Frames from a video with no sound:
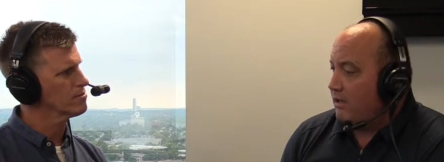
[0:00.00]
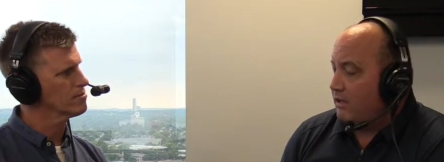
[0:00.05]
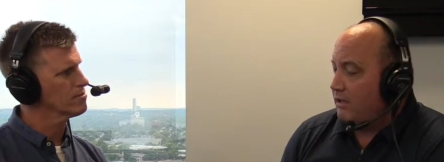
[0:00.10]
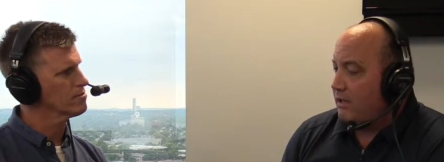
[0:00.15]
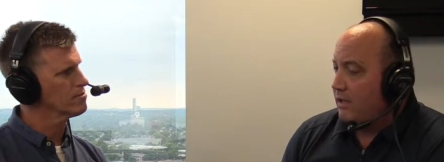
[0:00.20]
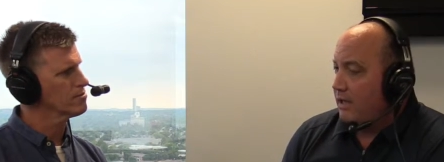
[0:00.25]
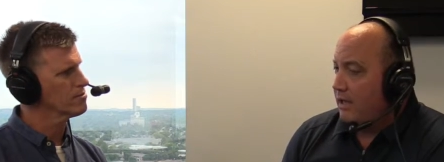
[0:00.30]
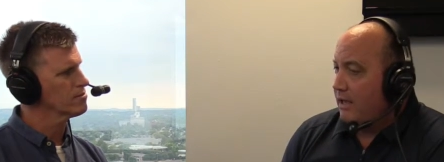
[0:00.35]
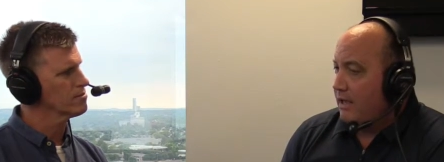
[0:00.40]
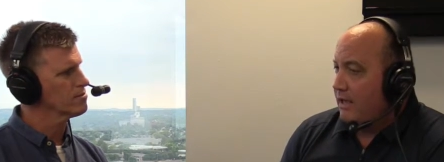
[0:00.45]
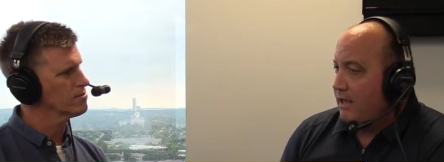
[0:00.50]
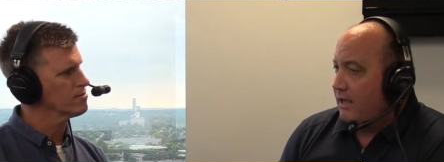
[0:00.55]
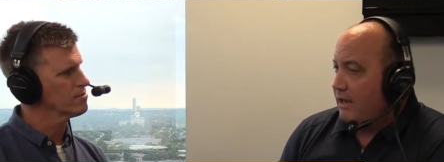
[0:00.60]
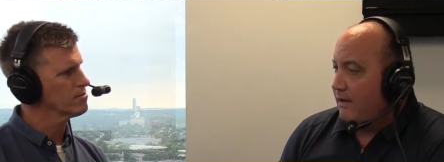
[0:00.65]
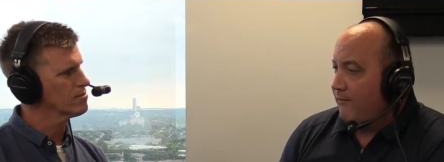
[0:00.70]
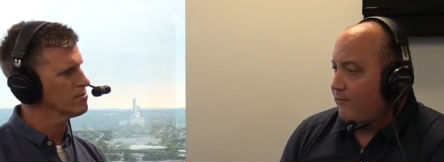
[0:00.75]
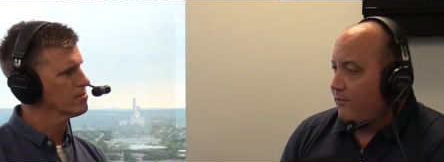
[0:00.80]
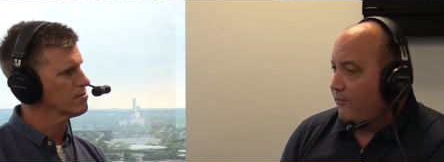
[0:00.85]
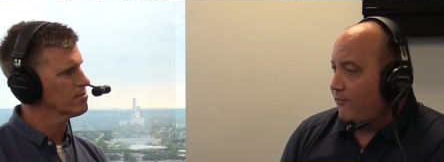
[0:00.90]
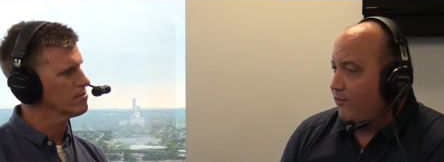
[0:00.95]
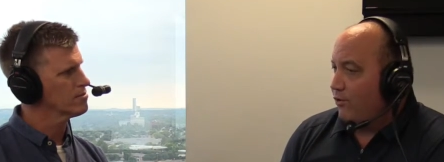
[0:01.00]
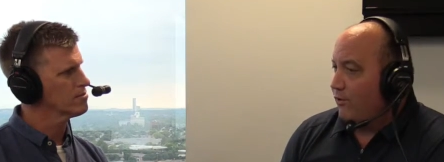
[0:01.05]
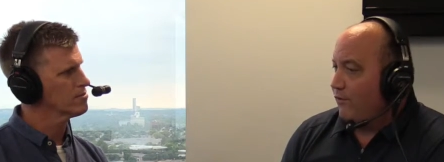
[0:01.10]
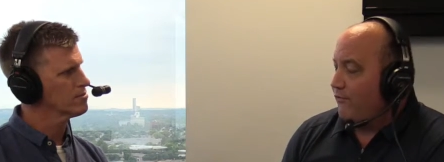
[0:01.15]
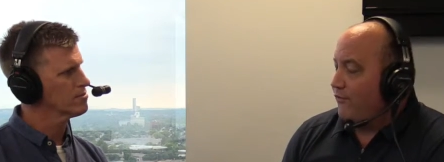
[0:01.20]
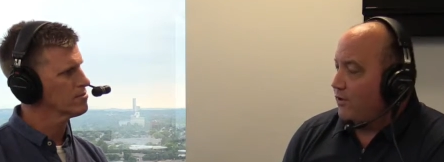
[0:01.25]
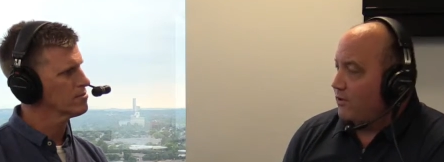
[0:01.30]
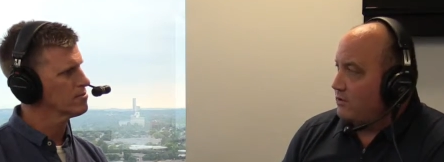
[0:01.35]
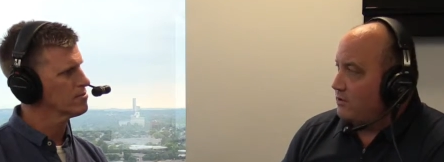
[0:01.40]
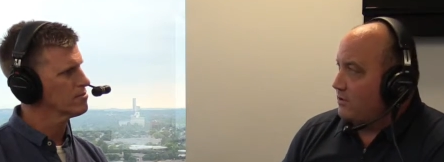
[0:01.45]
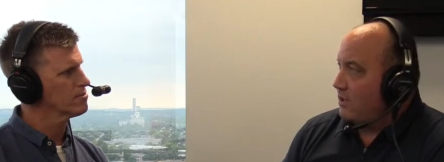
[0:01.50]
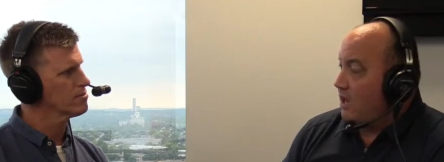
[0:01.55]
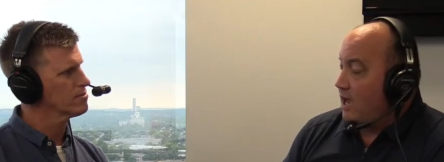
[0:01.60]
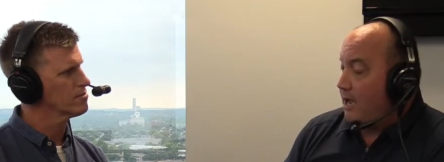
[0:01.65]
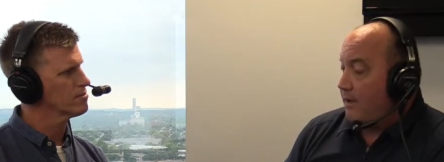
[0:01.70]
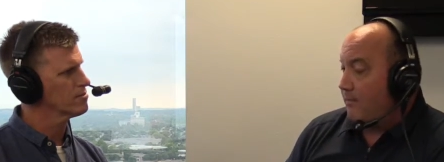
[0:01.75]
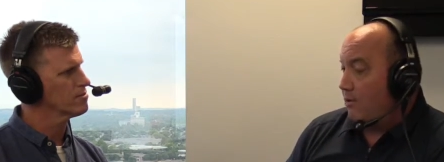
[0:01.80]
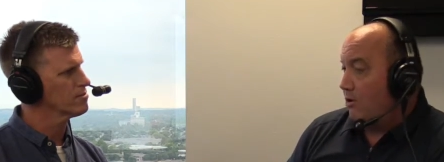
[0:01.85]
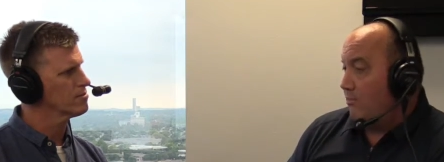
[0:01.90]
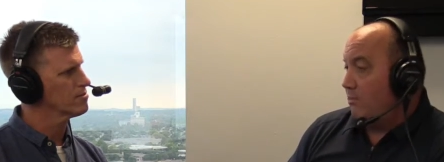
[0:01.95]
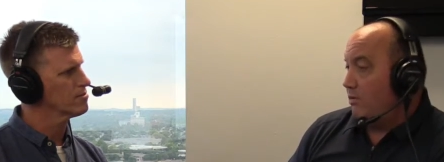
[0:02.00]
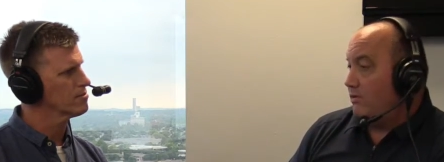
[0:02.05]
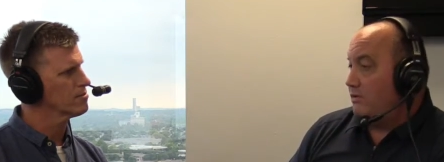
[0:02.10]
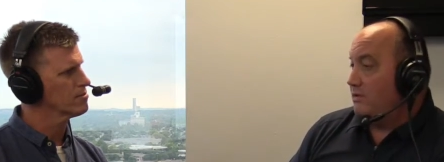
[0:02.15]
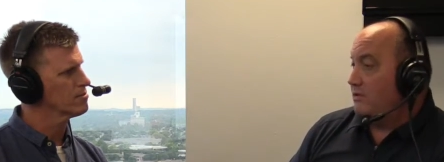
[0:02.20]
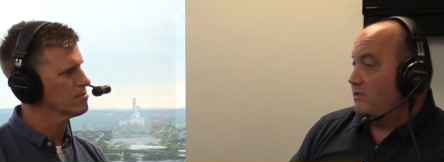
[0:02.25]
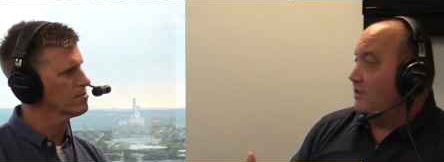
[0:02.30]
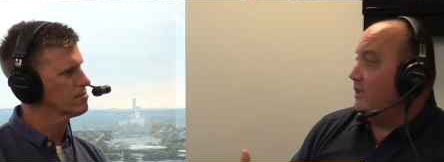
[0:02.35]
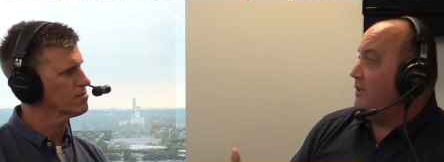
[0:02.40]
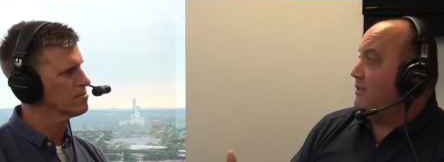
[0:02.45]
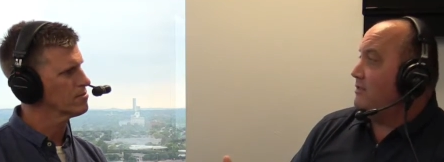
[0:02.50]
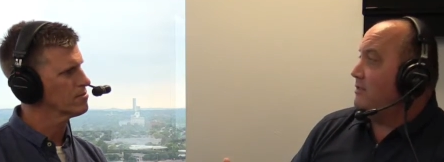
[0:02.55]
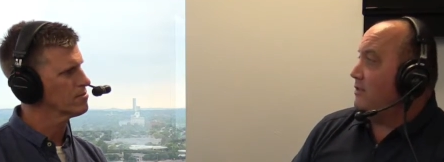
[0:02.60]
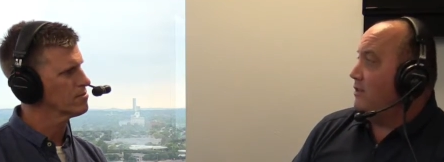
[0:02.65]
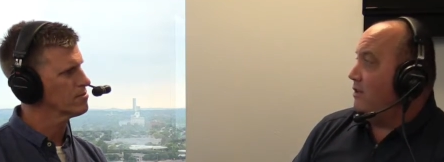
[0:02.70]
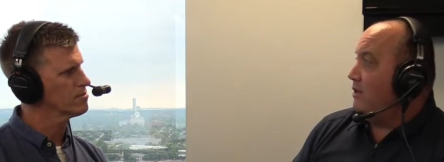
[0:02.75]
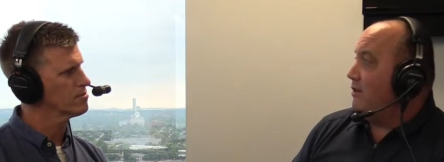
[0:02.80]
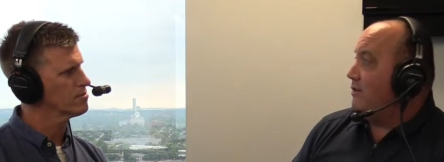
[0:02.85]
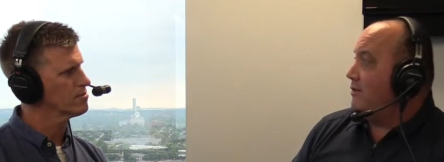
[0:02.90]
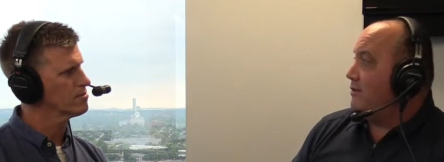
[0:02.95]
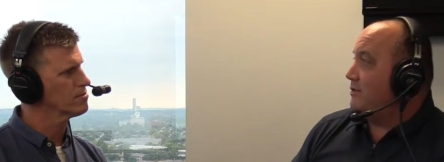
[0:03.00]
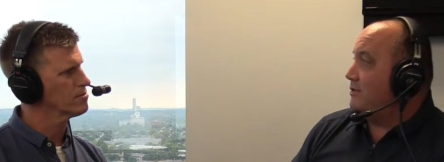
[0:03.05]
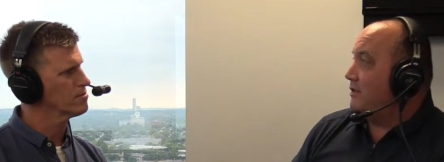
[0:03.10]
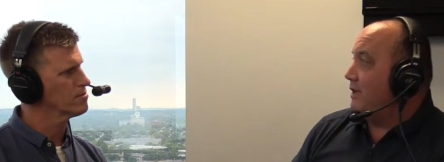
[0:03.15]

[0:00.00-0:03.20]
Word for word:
Speaker 1: And, and for, for the first time, almost six years